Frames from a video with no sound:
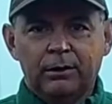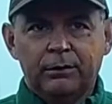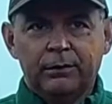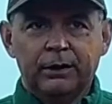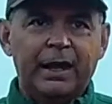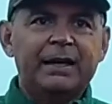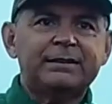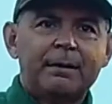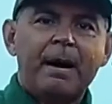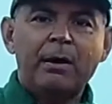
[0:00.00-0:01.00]
the last
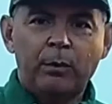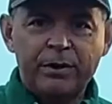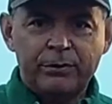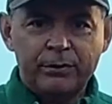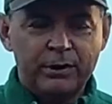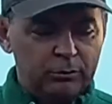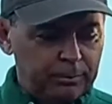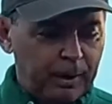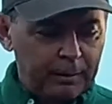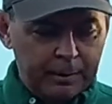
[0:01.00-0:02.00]
time I went through this was
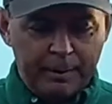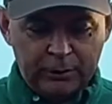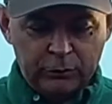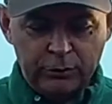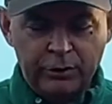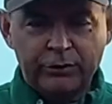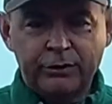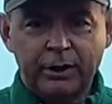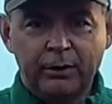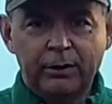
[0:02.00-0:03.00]
probably about 2 years
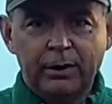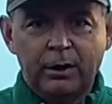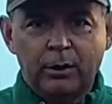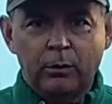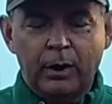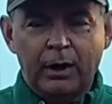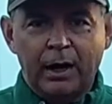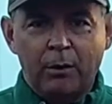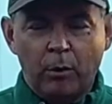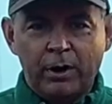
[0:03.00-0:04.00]
ago, where I
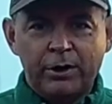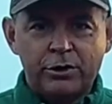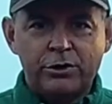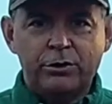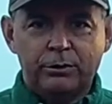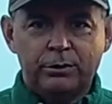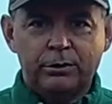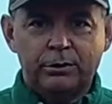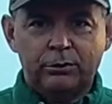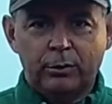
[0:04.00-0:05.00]
wanted to shoot
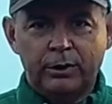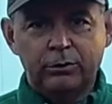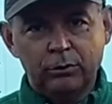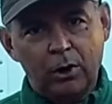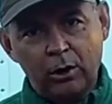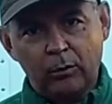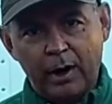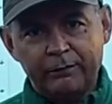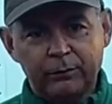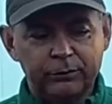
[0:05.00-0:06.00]
22 long
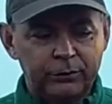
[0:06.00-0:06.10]
rifles